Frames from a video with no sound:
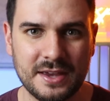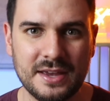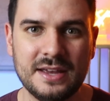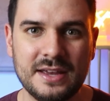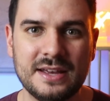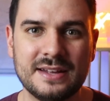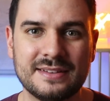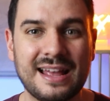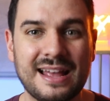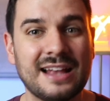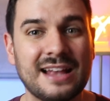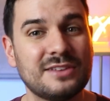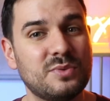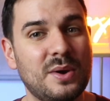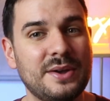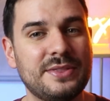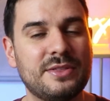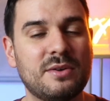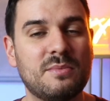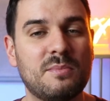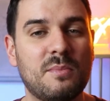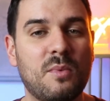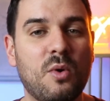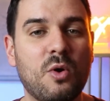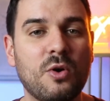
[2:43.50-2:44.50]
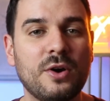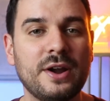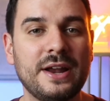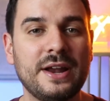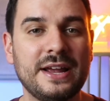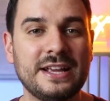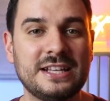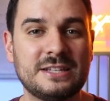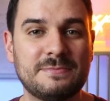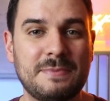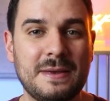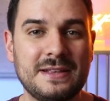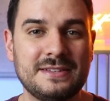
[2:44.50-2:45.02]
That's why the more
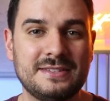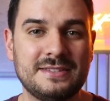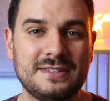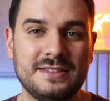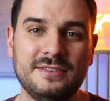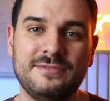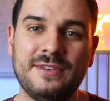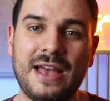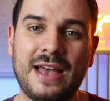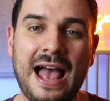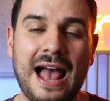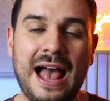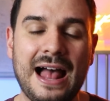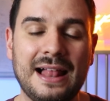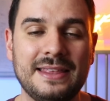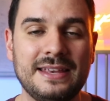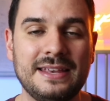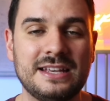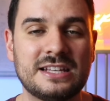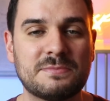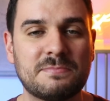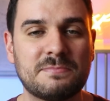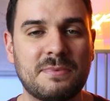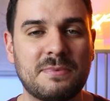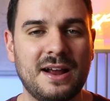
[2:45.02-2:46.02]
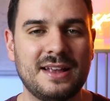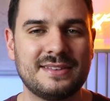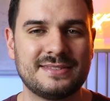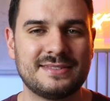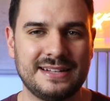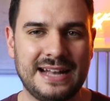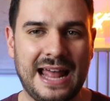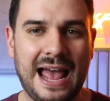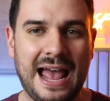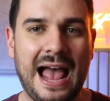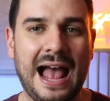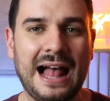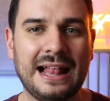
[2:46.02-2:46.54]
expensive AliExpress and
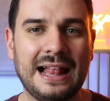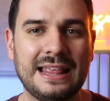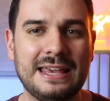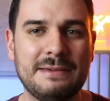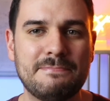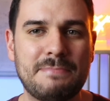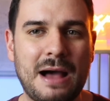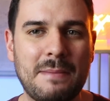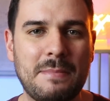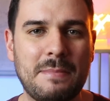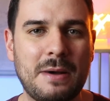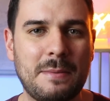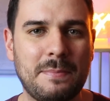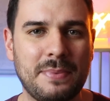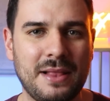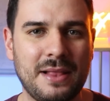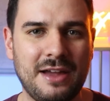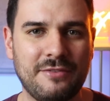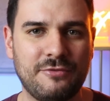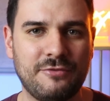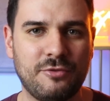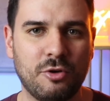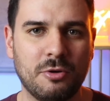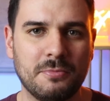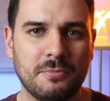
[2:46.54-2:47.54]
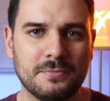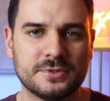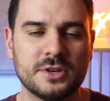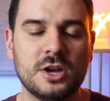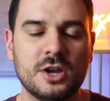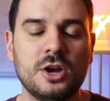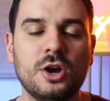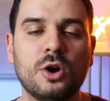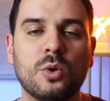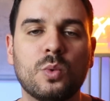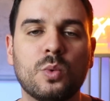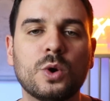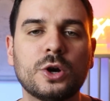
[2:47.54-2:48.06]
Alibaba platforms
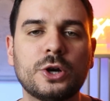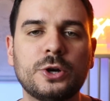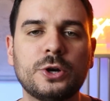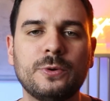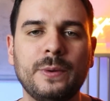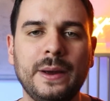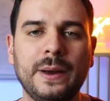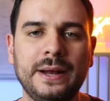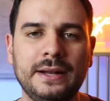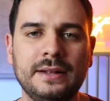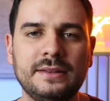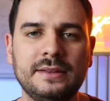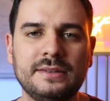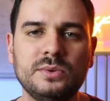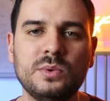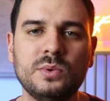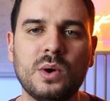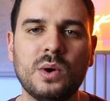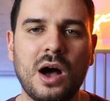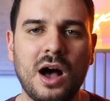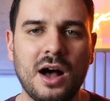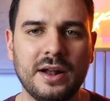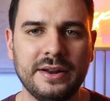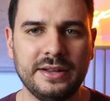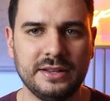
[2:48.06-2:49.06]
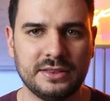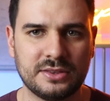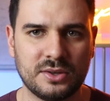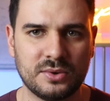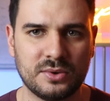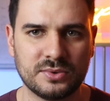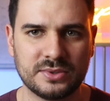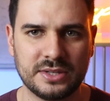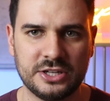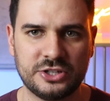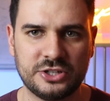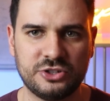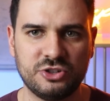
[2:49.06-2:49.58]
were created to audit those
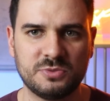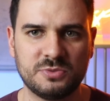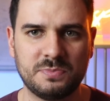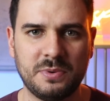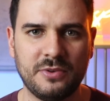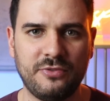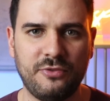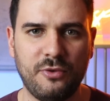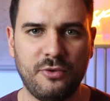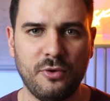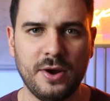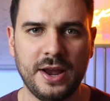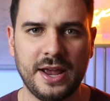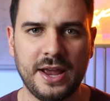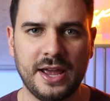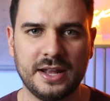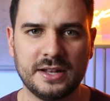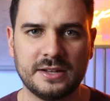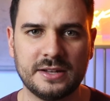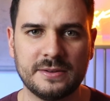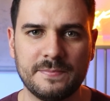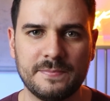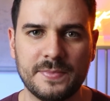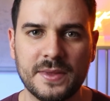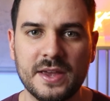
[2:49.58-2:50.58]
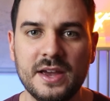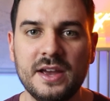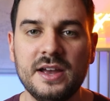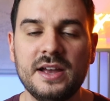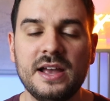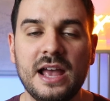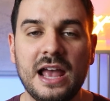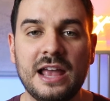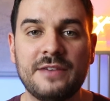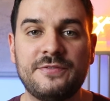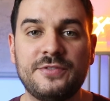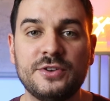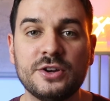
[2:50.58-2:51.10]
issues beforehand.
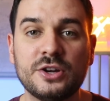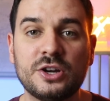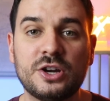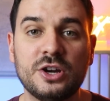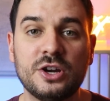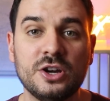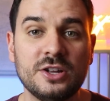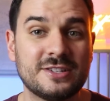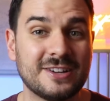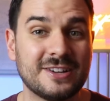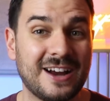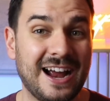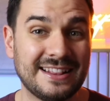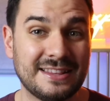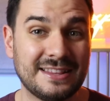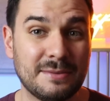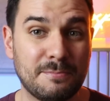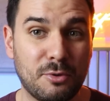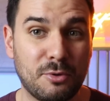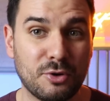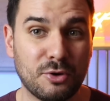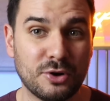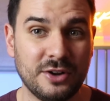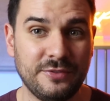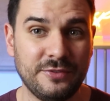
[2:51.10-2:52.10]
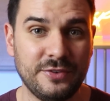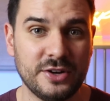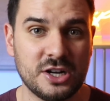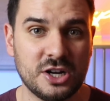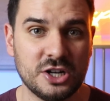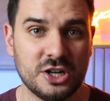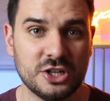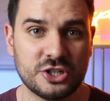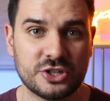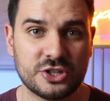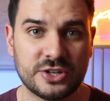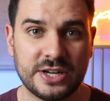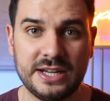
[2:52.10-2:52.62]
If your goods are at the border of your
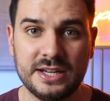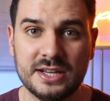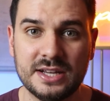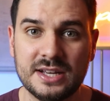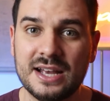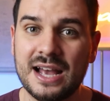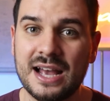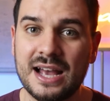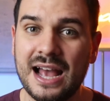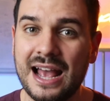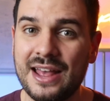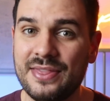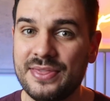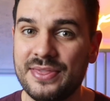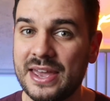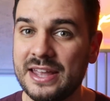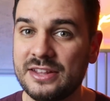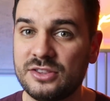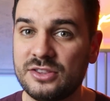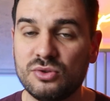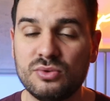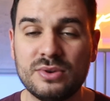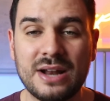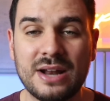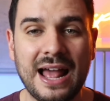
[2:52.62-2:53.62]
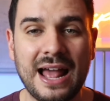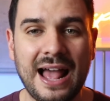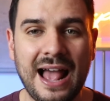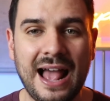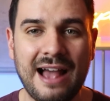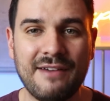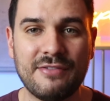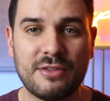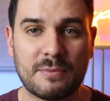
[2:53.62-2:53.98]
country and they do not have the